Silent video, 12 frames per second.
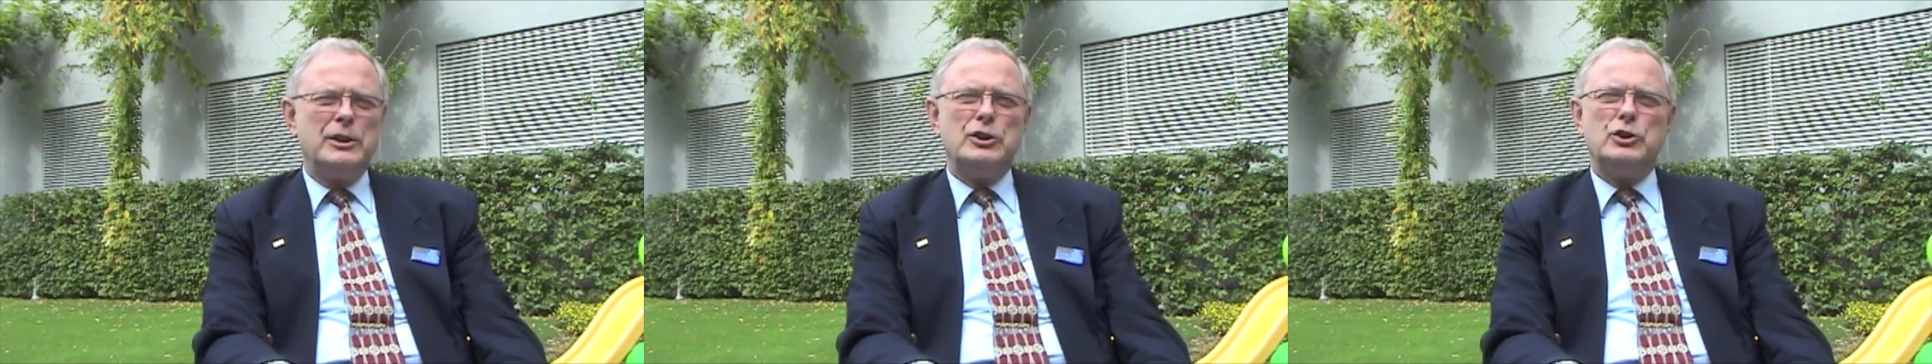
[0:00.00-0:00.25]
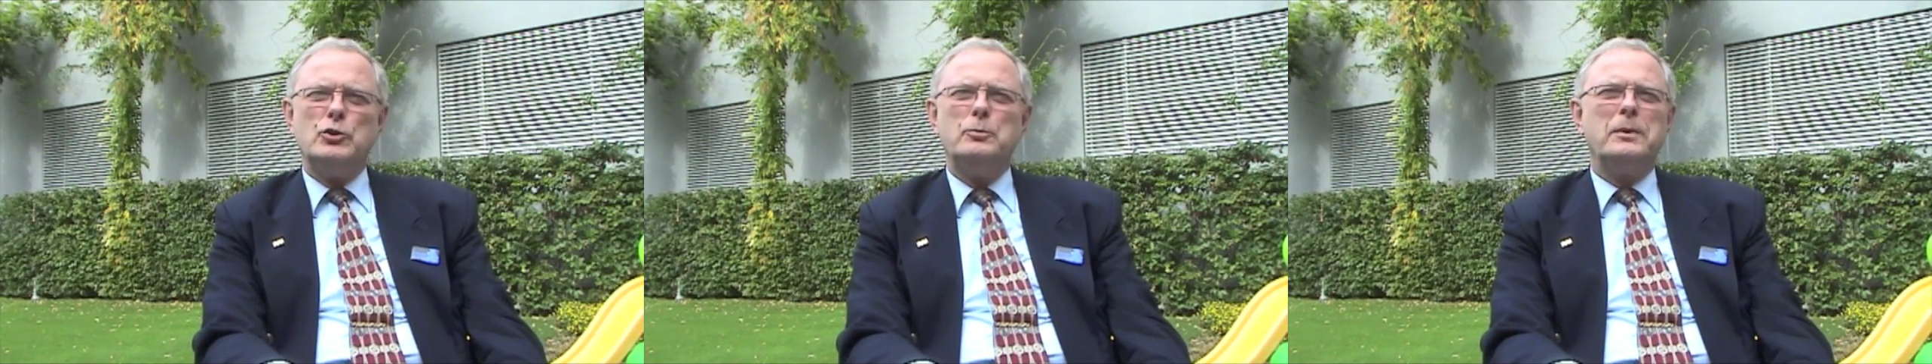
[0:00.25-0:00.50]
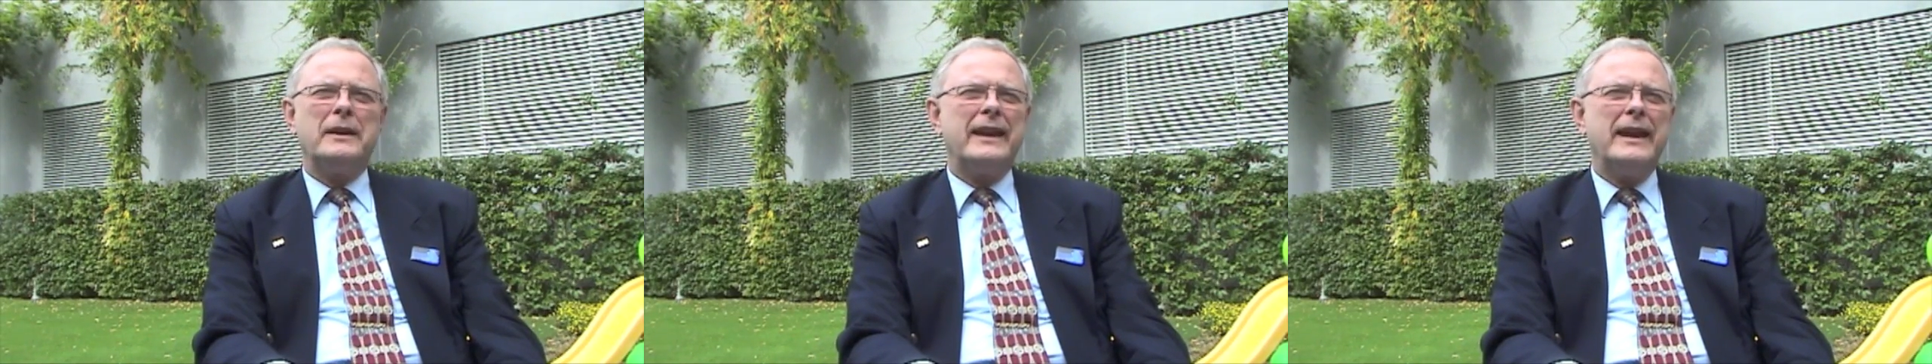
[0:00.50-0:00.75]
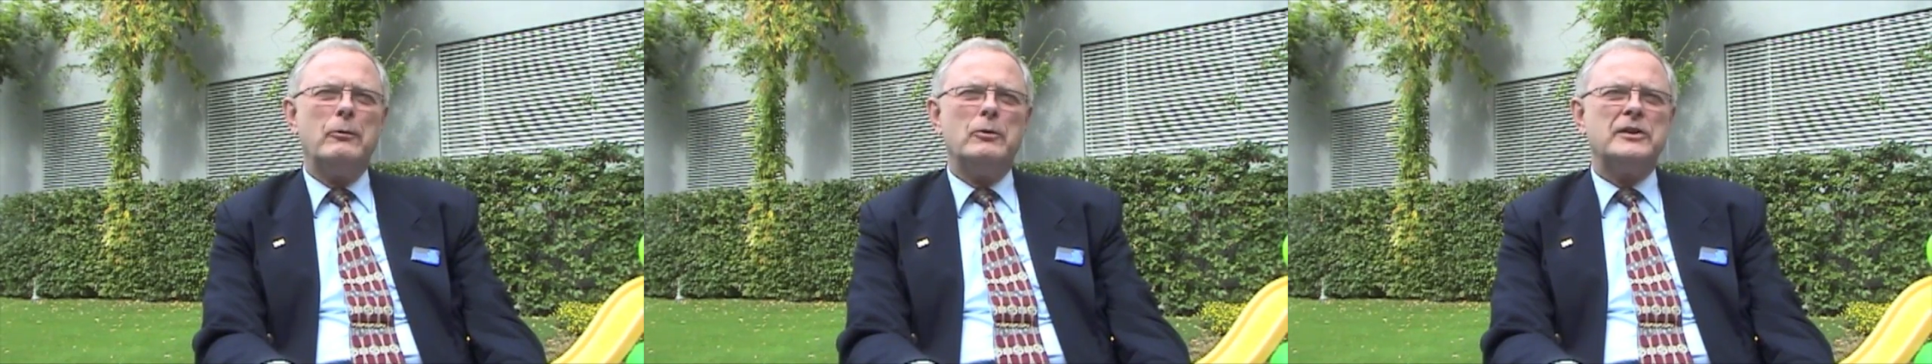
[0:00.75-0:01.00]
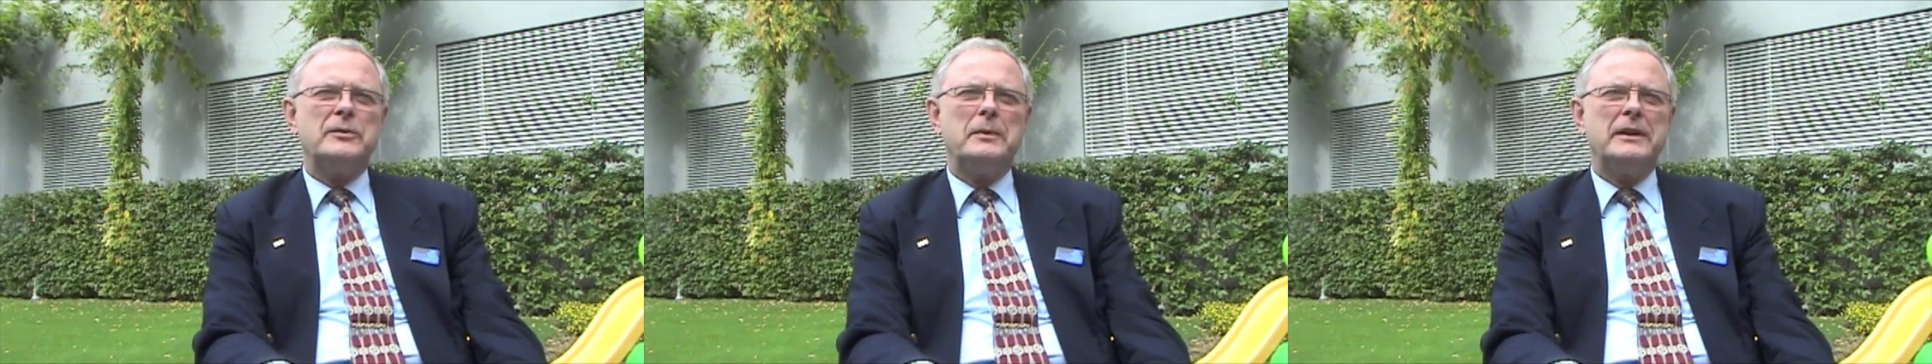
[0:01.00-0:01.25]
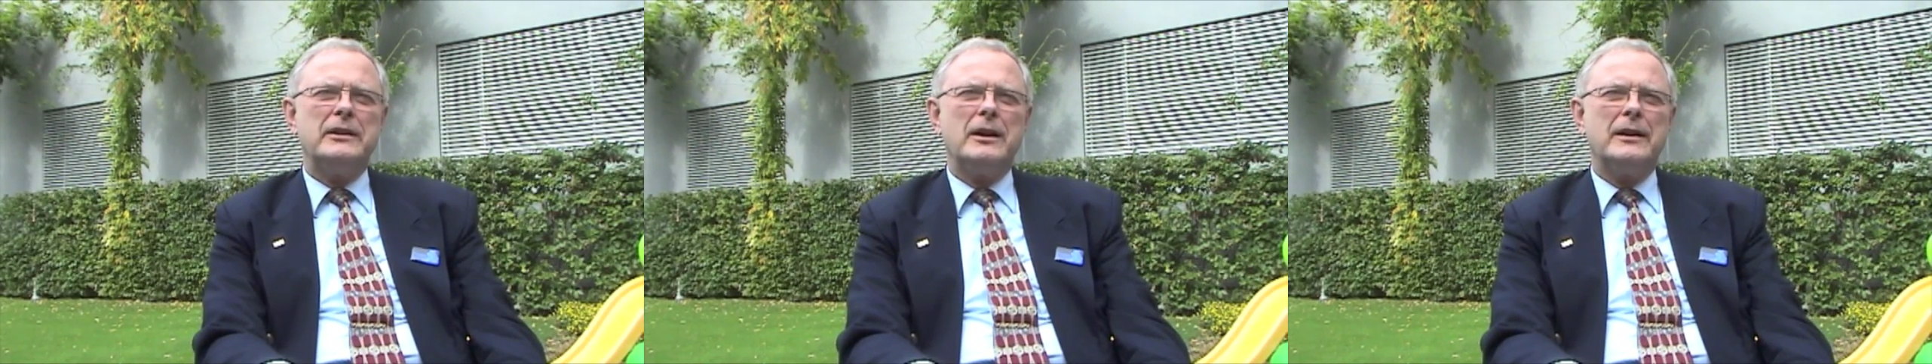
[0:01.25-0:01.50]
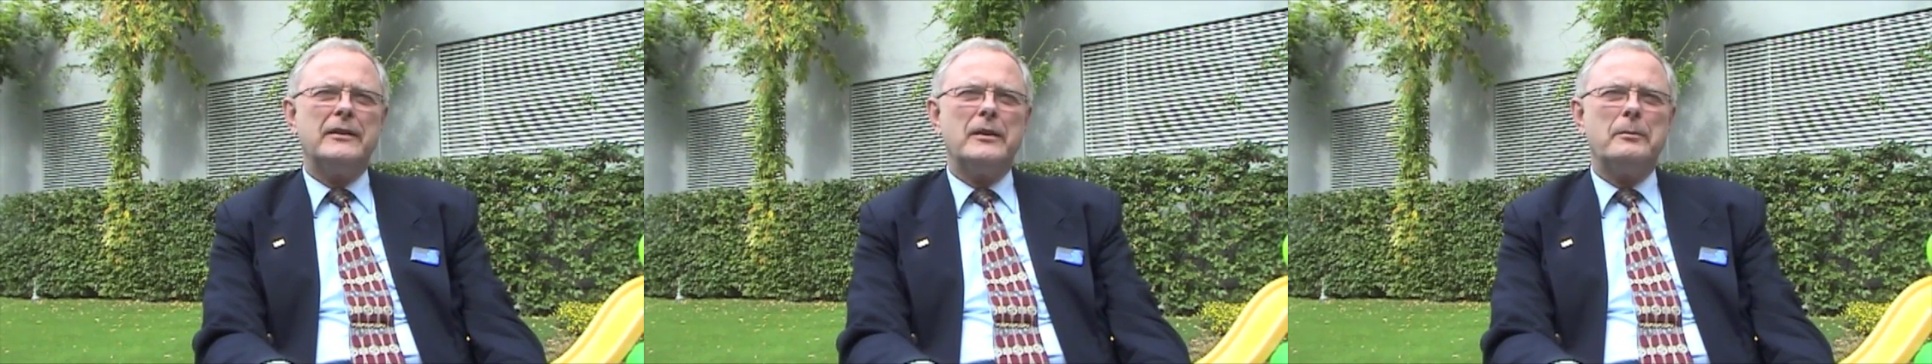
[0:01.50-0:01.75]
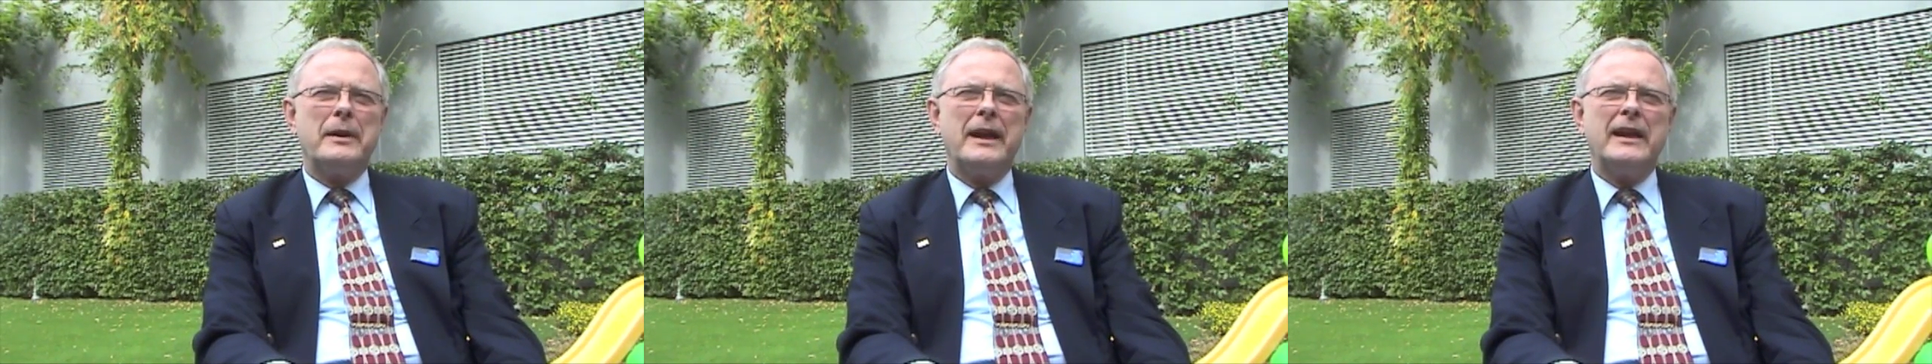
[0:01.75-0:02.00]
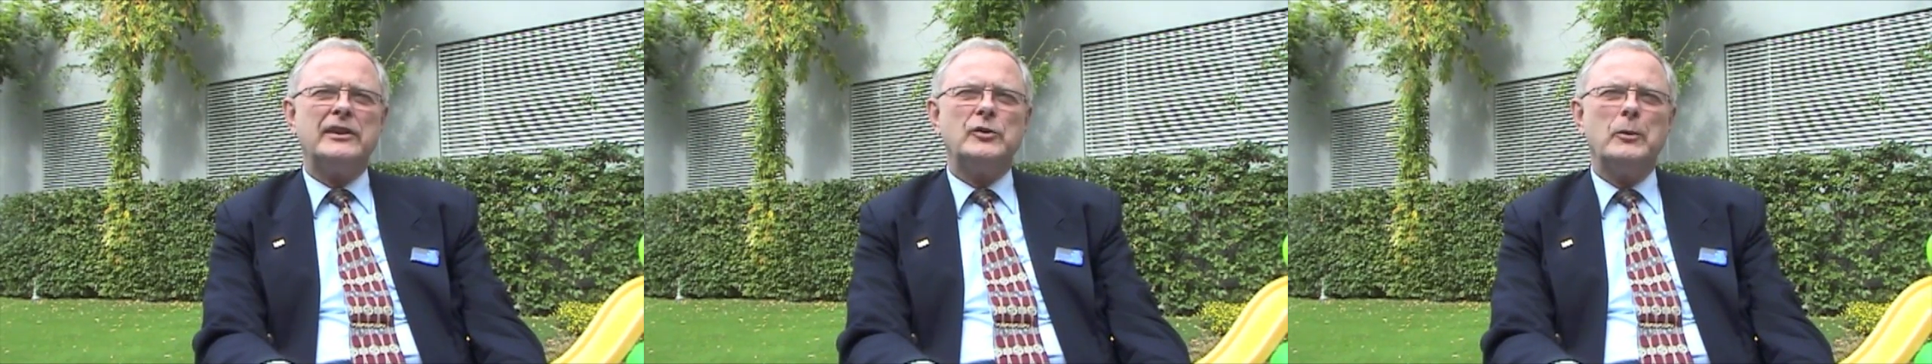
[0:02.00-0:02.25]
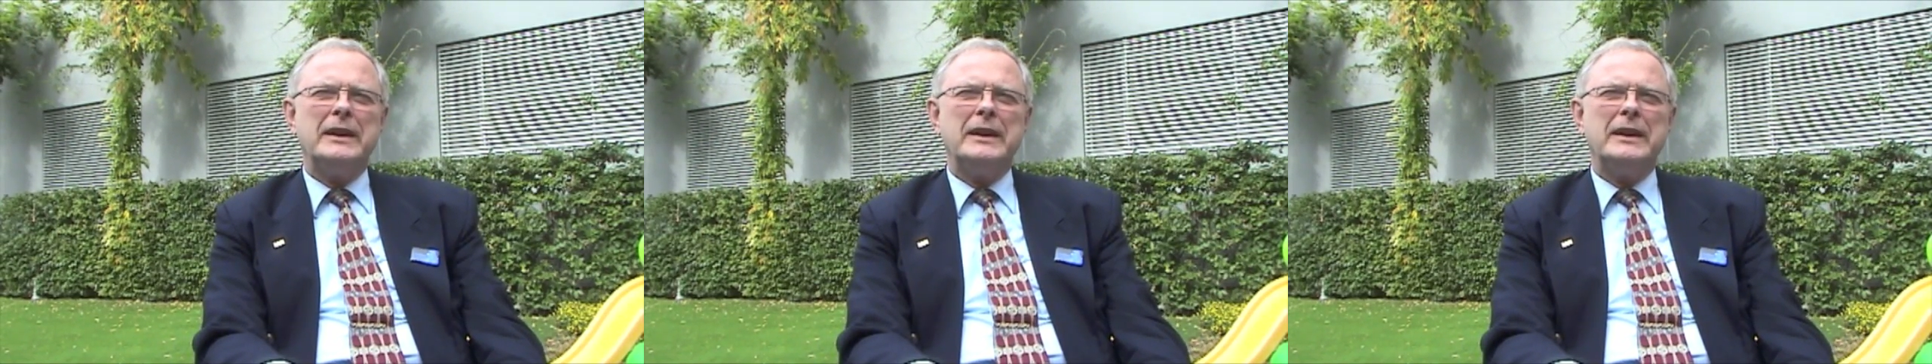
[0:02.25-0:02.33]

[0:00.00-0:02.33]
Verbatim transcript: to duplicate what's been done in the past.